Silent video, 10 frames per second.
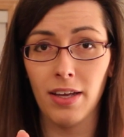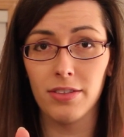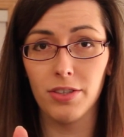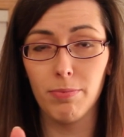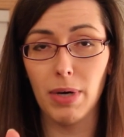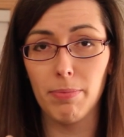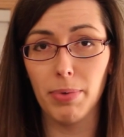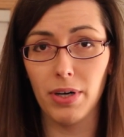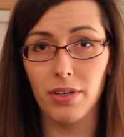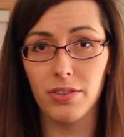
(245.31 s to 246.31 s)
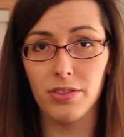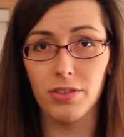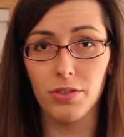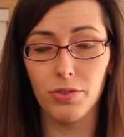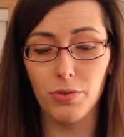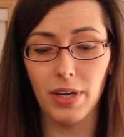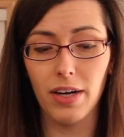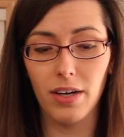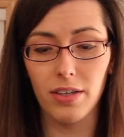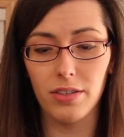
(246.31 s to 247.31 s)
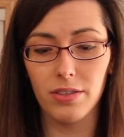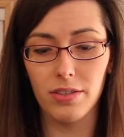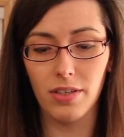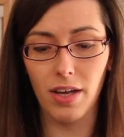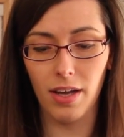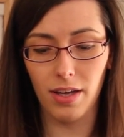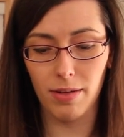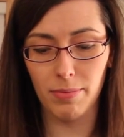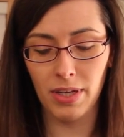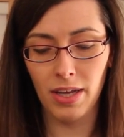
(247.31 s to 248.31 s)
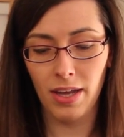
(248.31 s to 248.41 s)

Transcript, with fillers: two bumpers, two triggers, um,